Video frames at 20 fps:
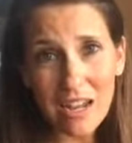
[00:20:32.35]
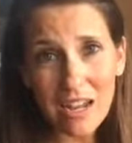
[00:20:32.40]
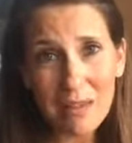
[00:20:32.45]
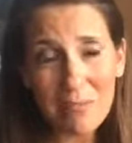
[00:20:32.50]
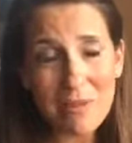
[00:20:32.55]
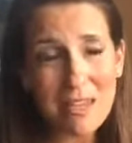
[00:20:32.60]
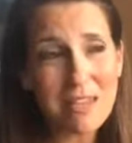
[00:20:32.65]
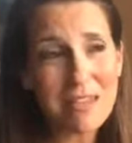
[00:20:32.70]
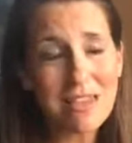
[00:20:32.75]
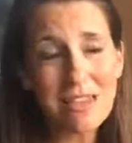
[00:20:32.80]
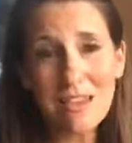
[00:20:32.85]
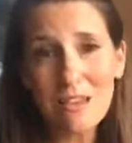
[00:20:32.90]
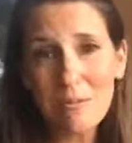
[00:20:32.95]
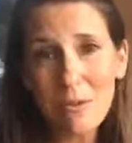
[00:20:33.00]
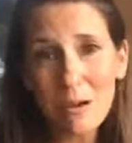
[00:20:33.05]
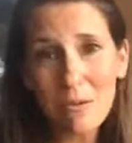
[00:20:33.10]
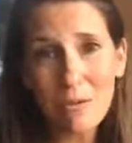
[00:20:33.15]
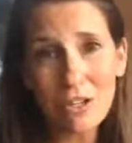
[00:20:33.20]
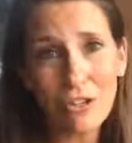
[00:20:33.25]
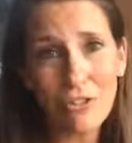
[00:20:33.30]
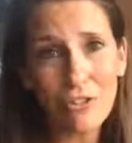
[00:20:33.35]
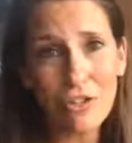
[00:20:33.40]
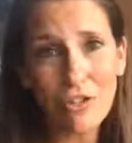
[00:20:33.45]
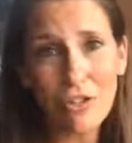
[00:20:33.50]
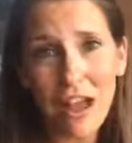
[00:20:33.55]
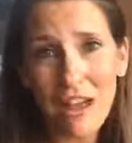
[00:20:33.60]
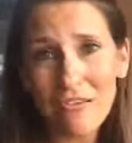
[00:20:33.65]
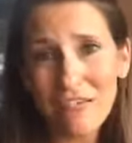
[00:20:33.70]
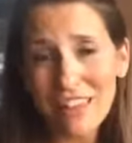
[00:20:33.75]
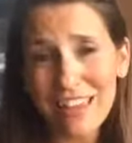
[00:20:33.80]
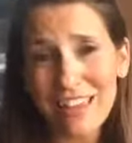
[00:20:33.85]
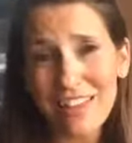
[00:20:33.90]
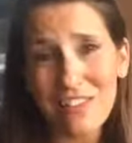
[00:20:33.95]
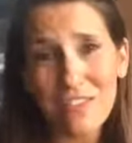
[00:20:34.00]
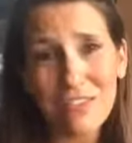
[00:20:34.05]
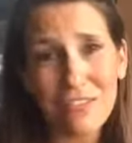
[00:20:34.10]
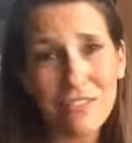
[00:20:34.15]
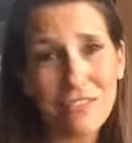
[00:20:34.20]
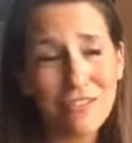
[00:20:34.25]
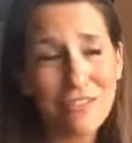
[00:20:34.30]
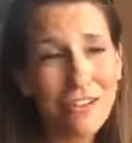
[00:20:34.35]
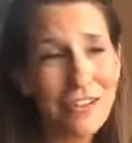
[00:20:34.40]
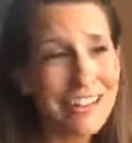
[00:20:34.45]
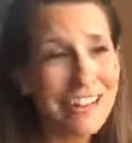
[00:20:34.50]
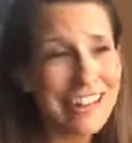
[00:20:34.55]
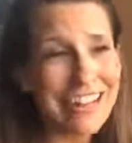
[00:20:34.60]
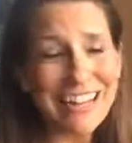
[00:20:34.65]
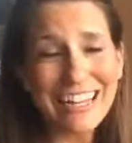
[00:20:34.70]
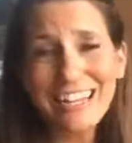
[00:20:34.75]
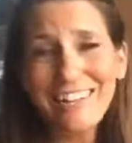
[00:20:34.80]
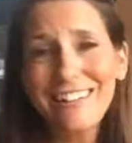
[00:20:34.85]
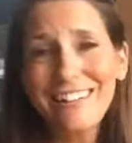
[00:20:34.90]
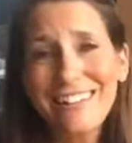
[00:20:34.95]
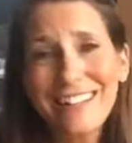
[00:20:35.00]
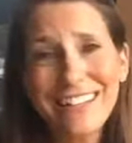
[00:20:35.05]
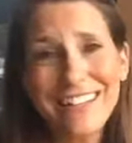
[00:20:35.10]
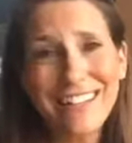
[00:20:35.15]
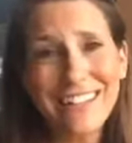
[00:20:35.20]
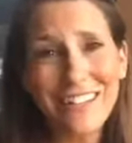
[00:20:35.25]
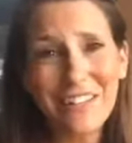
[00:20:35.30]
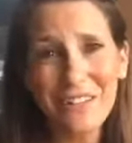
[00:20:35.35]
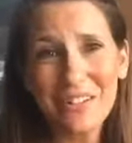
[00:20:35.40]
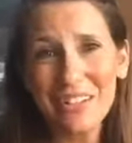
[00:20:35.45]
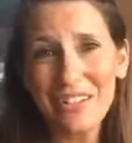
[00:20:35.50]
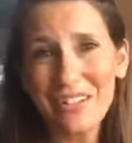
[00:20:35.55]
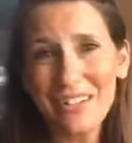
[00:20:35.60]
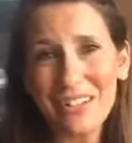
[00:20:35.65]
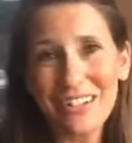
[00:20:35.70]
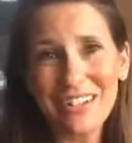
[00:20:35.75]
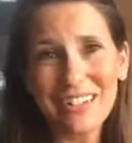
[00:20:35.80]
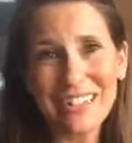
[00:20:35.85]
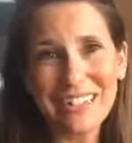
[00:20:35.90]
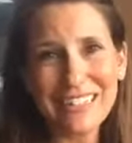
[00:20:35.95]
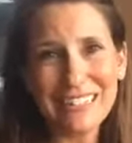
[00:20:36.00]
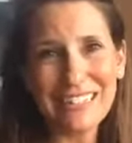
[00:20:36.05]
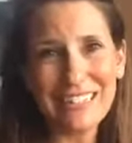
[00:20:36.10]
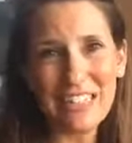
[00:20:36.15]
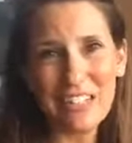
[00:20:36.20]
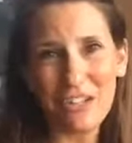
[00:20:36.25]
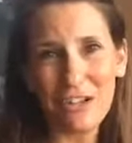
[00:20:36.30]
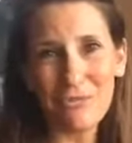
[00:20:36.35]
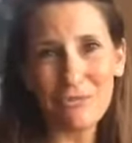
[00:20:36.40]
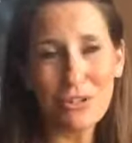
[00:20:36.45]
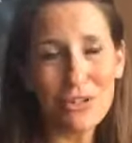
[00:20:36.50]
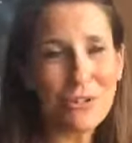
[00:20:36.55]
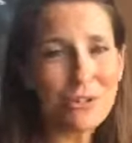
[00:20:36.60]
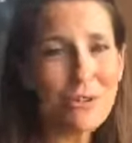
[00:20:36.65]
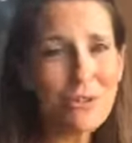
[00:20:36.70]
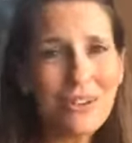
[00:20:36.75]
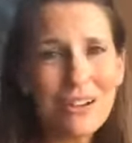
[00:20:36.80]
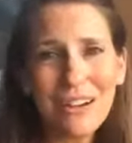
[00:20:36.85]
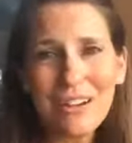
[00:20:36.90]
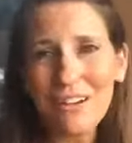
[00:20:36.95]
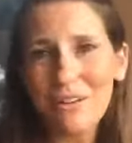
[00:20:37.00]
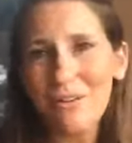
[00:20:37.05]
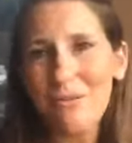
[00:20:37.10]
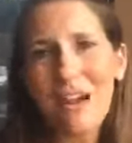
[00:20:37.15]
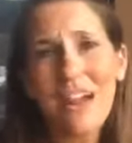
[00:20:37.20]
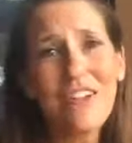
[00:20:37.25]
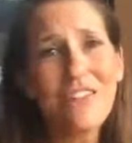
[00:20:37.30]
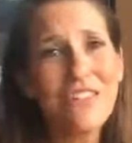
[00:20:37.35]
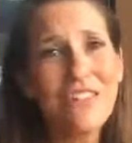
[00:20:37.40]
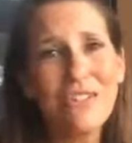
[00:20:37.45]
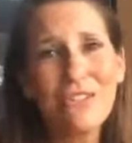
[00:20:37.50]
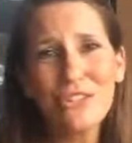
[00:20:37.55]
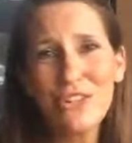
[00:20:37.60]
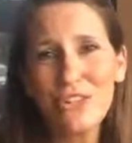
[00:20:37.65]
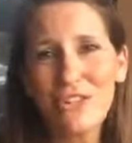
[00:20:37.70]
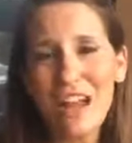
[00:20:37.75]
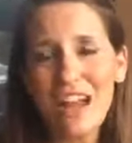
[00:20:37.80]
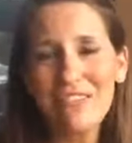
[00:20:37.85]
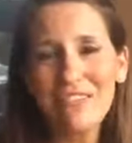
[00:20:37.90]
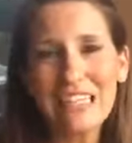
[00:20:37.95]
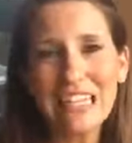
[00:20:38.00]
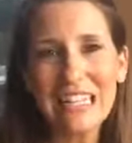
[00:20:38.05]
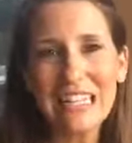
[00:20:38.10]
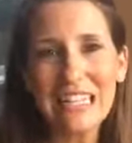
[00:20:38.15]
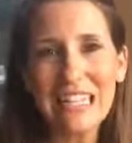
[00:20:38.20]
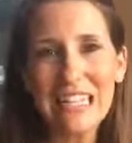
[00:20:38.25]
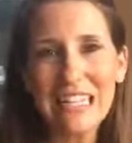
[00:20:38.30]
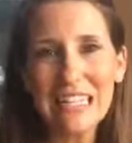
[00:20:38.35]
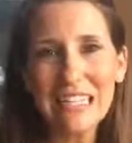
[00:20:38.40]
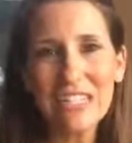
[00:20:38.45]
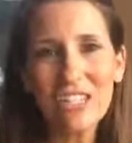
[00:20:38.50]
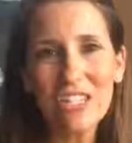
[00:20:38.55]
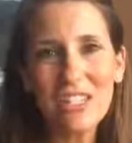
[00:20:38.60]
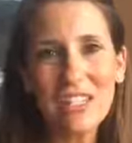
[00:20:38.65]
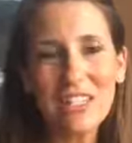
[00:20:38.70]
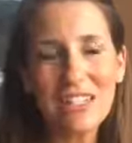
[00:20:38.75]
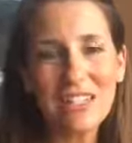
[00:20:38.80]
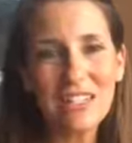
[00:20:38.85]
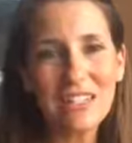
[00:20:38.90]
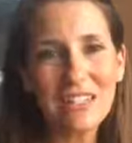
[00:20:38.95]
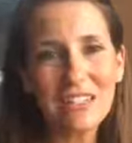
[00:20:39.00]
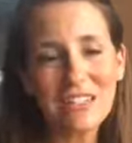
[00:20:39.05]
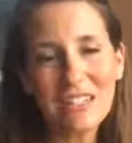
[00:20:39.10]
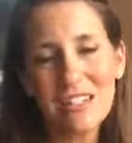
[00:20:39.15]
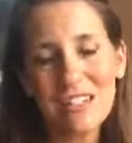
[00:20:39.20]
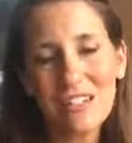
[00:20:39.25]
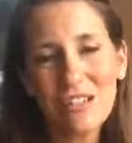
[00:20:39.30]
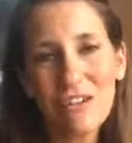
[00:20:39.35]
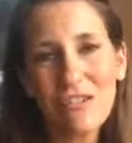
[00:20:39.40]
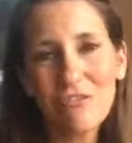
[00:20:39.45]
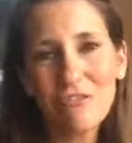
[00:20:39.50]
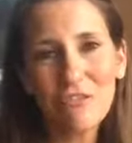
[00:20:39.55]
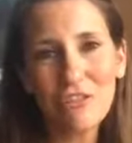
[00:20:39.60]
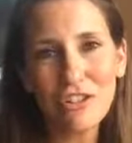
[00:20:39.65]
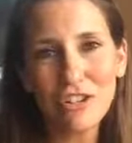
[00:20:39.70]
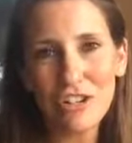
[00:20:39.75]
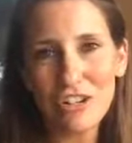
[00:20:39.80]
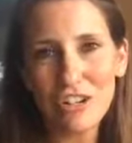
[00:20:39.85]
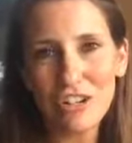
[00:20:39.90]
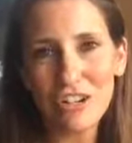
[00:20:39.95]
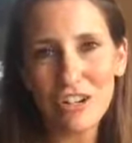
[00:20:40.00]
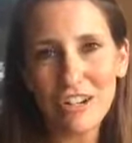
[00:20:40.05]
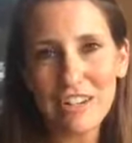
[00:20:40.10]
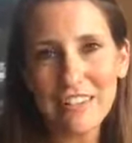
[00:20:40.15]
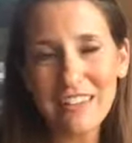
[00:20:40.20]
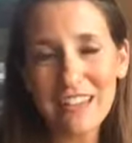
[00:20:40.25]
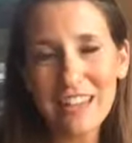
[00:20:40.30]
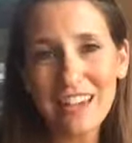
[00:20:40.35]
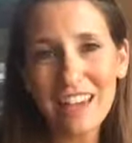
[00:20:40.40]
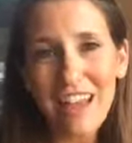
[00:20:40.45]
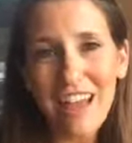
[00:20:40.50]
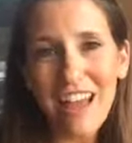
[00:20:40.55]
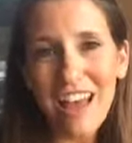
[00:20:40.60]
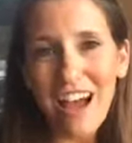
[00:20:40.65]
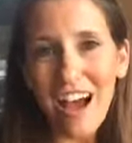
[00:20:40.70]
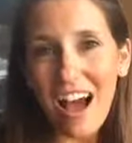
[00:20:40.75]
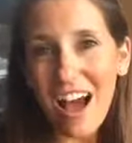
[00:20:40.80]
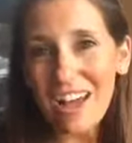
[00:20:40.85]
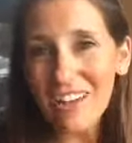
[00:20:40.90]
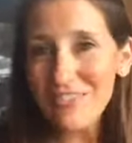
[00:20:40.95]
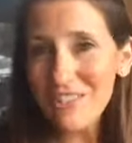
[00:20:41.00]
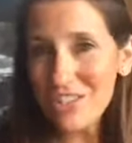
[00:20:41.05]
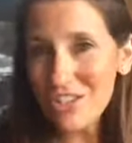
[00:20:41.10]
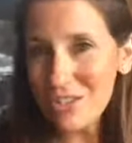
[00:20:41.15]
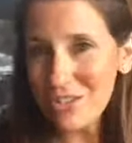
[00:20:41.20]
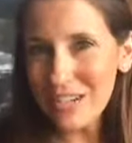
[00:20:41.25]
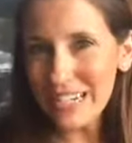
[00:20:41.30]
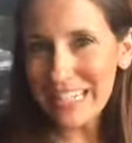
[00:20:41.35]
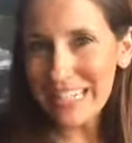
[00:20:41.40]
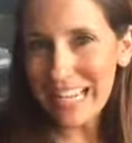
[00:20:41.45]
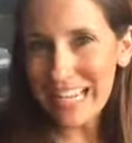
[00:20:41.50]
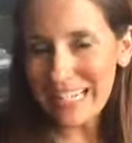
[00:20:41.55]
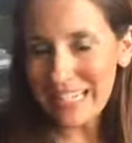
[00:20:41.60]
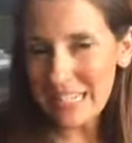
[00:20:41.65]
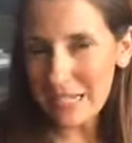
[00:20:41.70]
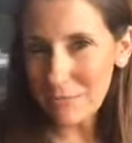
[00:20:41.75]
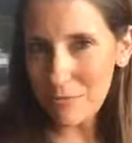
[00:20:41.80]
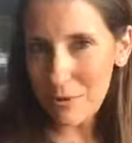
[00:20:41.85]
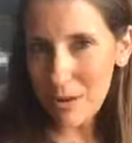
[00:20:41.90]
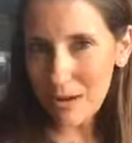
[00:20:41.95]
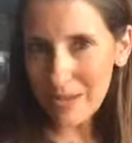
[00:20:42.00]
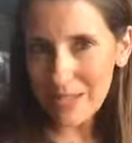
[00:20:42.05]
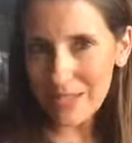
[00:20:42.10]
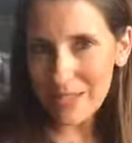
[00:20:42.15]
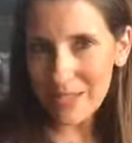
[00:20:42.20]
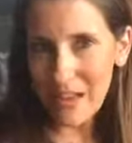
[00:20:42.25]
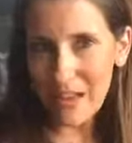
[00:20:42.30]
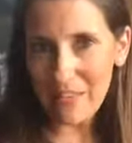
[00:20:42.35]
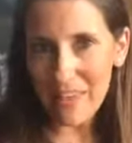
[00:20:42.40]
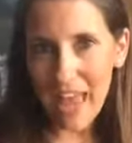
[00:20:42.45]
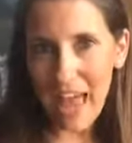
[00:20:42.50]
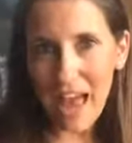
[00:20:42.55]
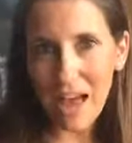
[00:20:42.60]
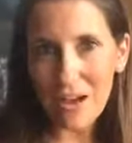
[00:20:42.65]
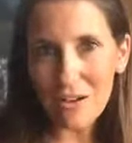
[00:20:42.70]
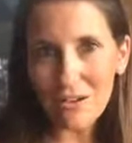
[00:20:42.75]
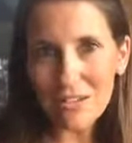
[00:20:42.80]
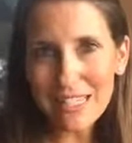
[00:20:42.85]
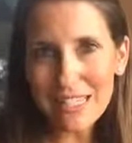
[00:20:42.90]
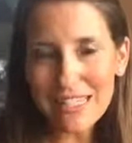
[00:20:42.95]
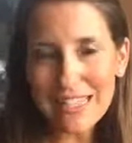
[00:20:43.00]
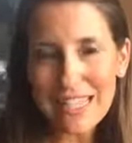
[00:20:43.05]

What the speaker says: I mean, think about when you're traveling through Italy or you're in, New York or wherever you're traveling, like just to know for sure. And then I've enjoyed testing products around the house,